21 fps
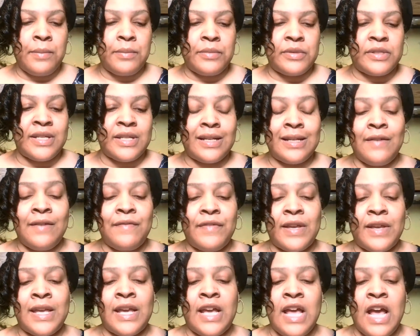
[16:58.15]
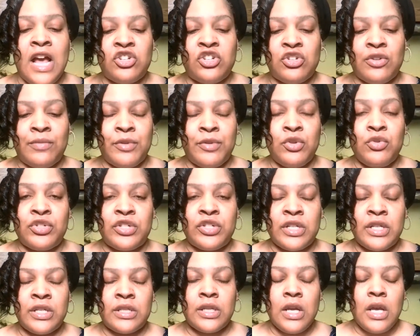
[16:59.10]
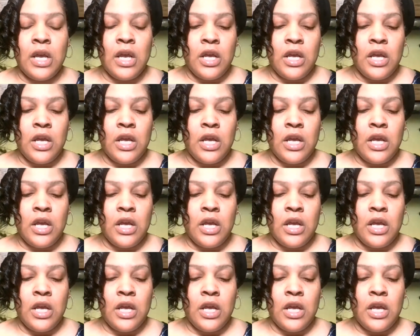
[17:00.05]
significant contributions.